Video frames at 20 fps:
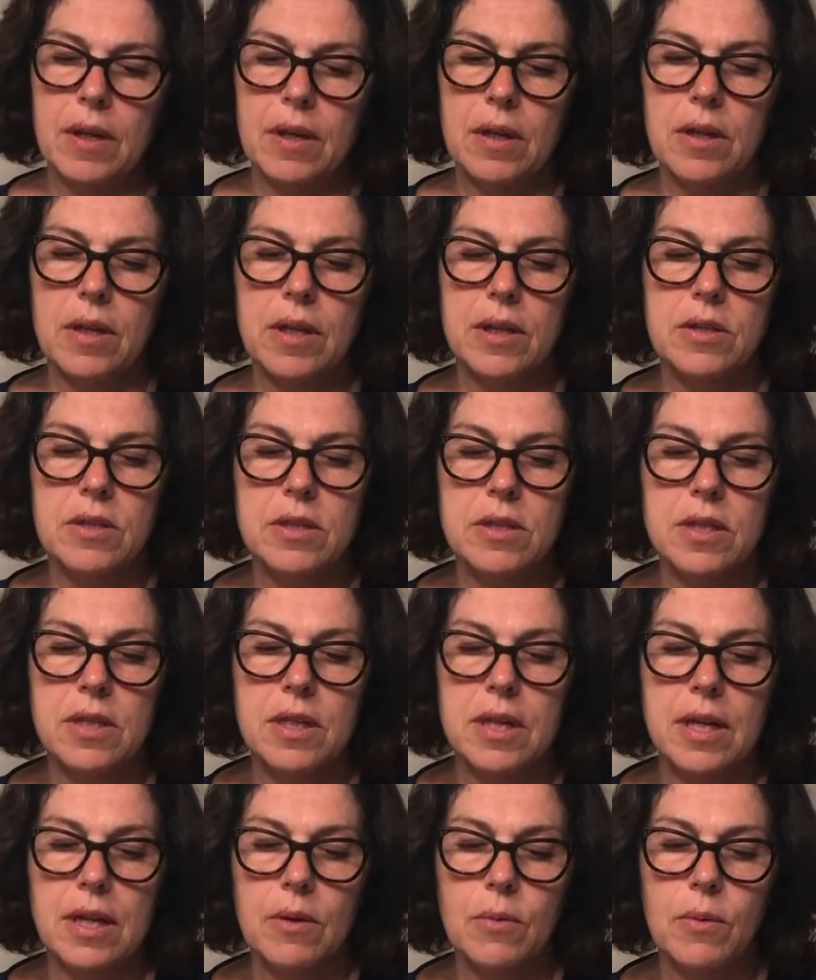You can see
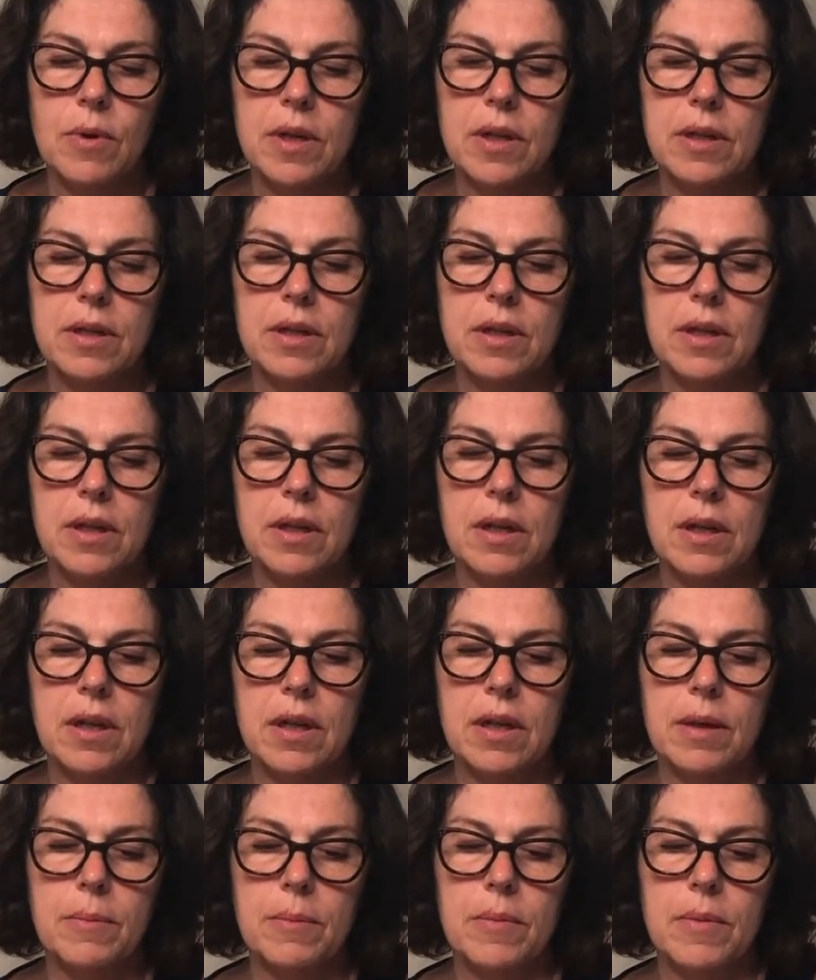that one.
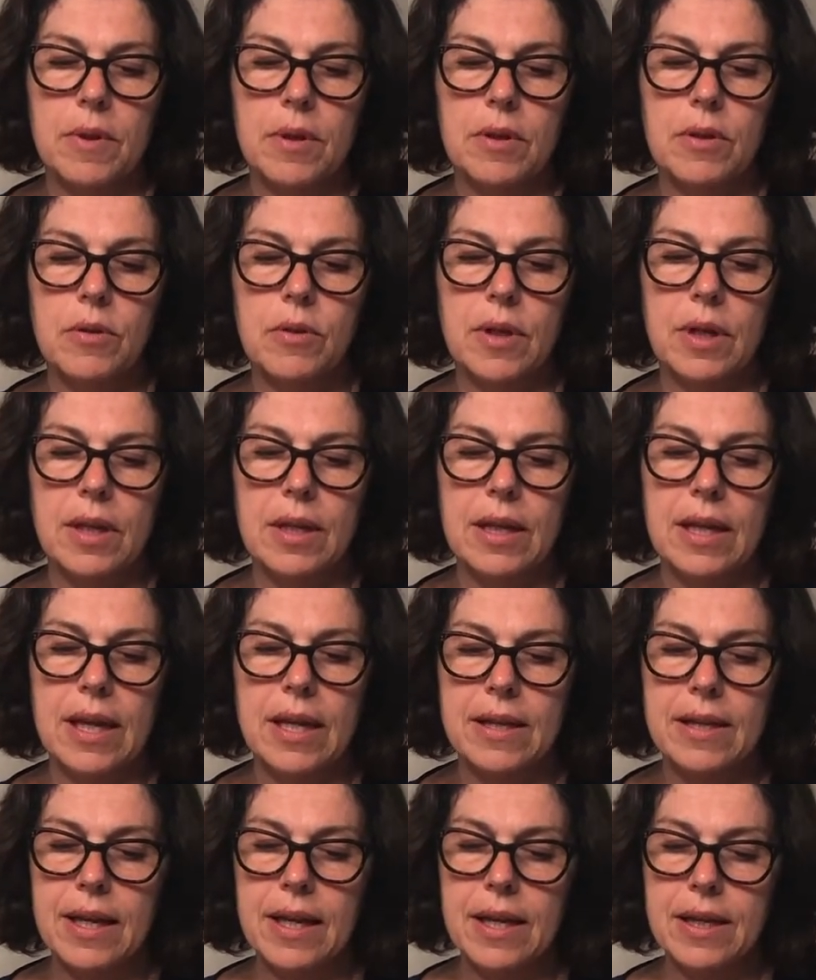I'm doing it
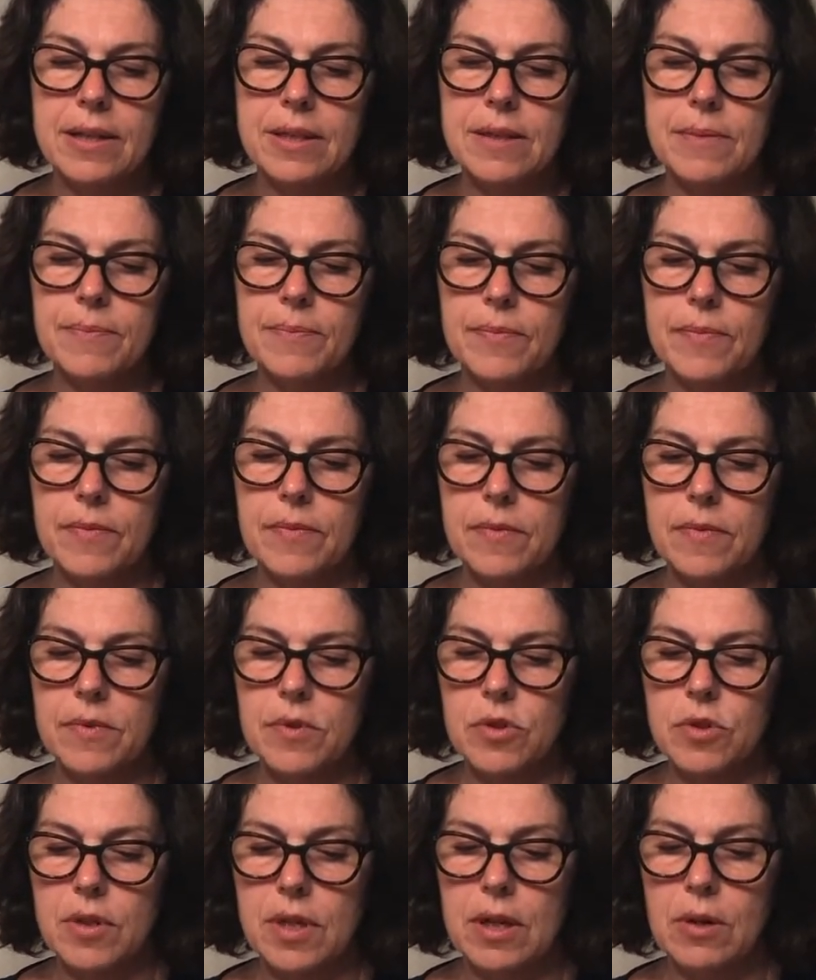like that.
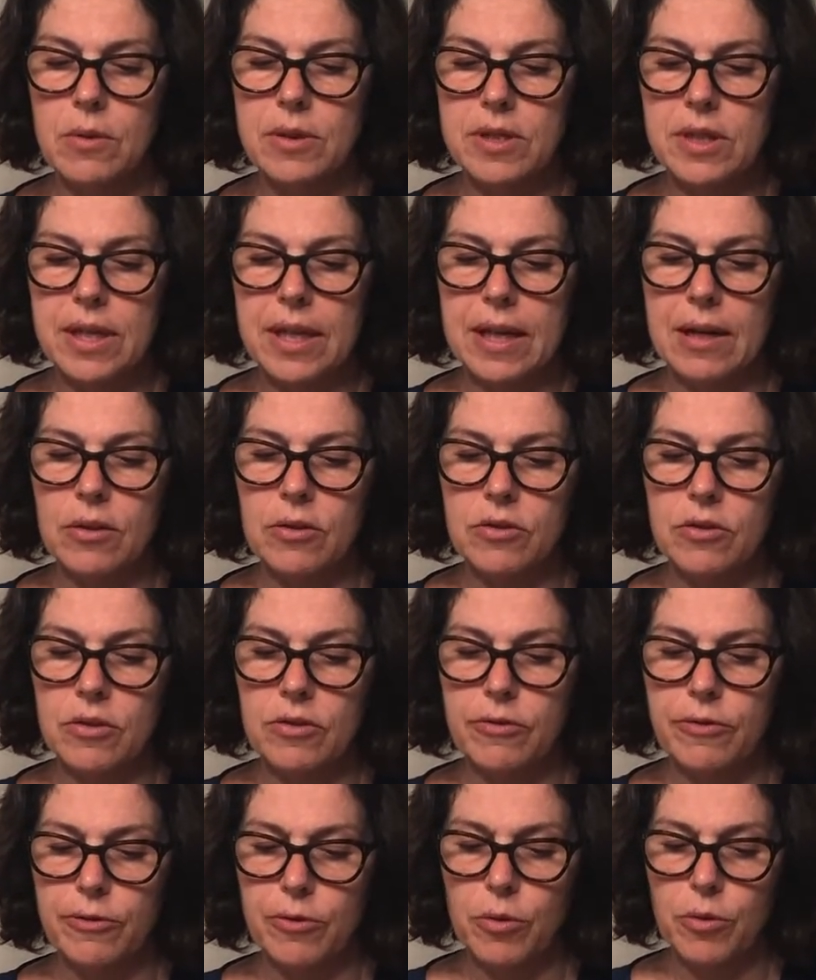So now it cannot
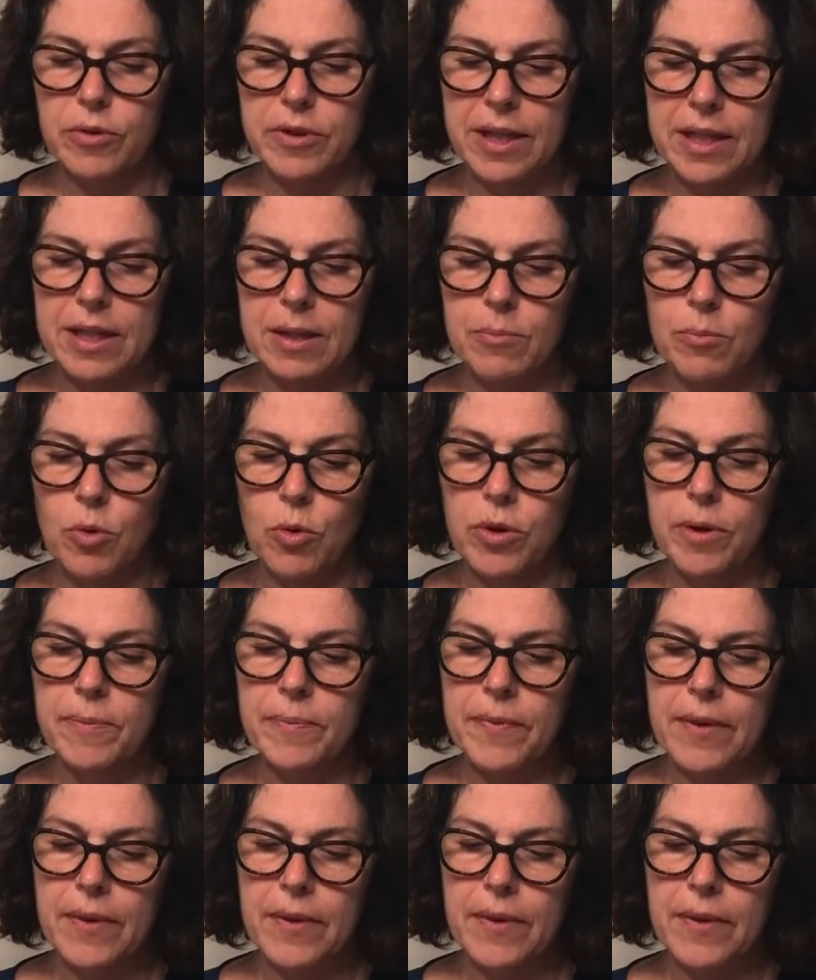unfold anymore.